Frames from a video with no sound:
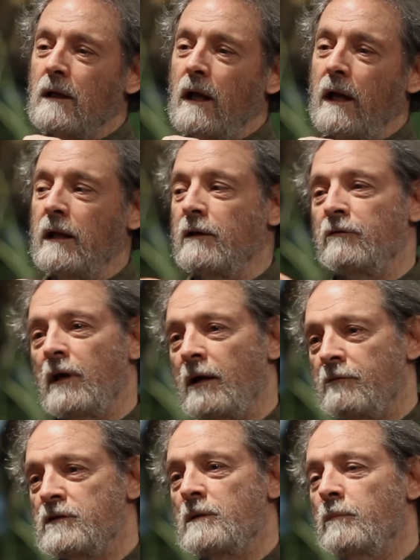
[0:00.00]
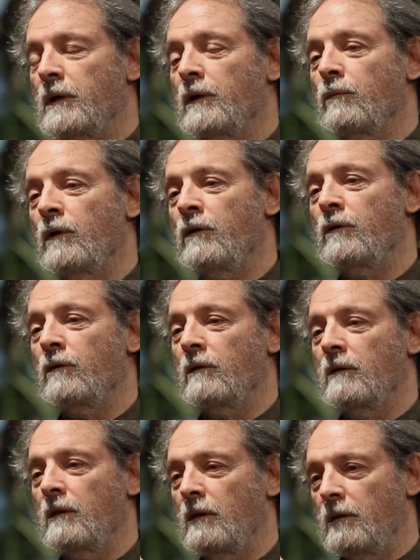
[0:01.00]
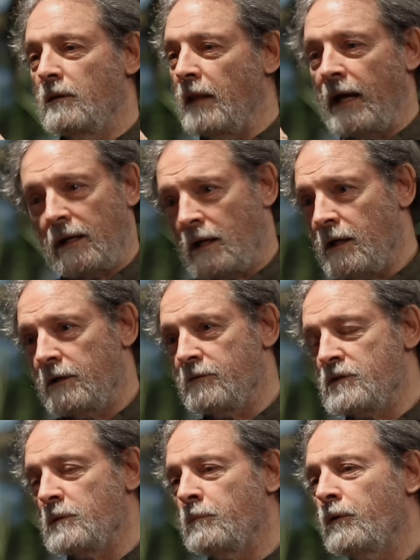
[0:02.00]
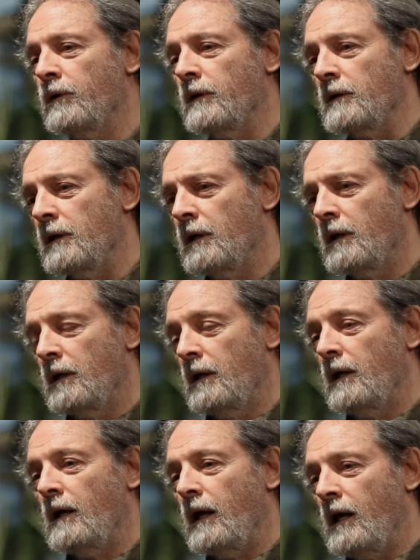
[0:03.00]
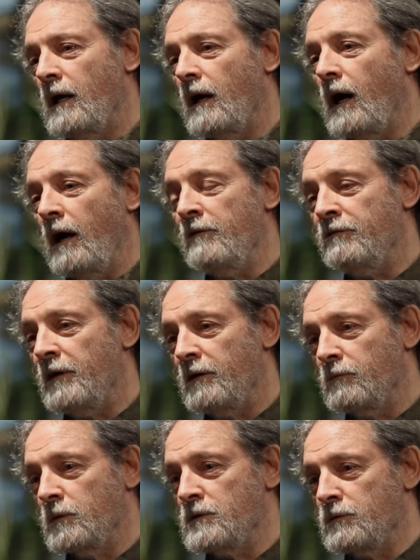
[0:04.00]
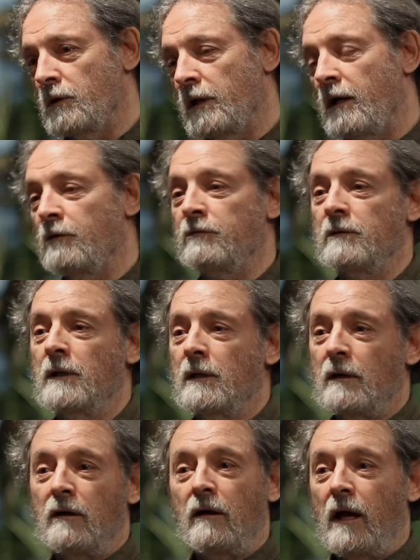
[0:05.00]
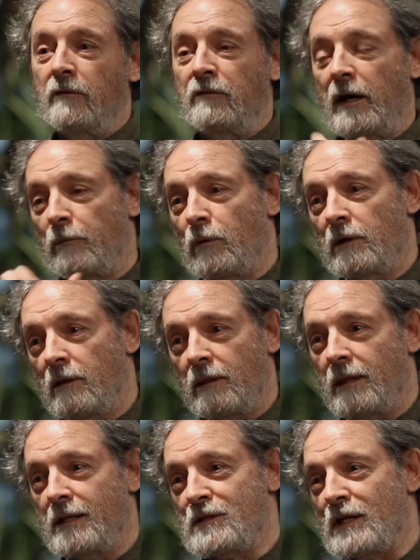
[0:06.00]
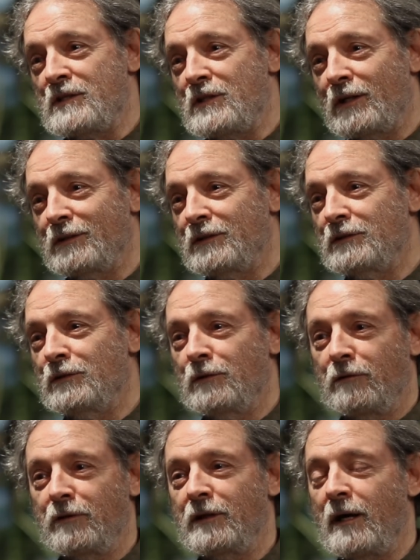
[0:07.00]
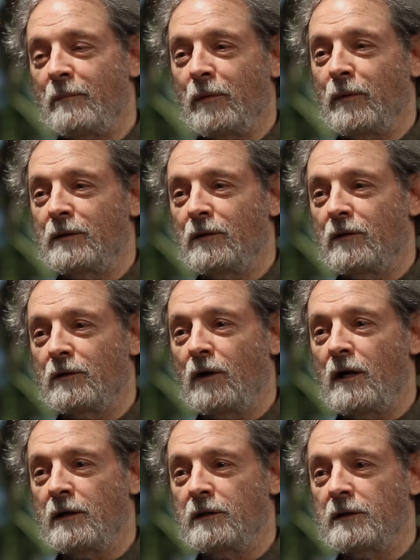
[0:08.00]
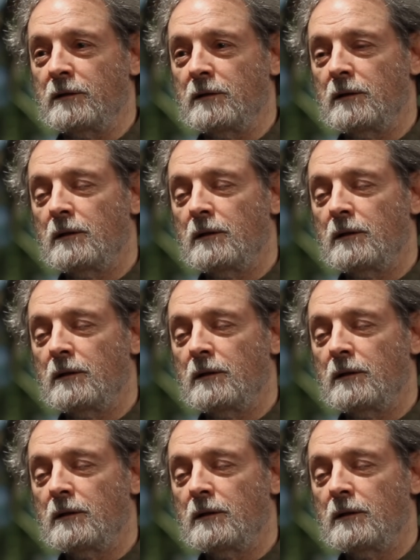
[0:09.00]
And if you have somebody with you, that kind of support I found was really helpful. In fact, one of the things I started to do every time I went to the doctor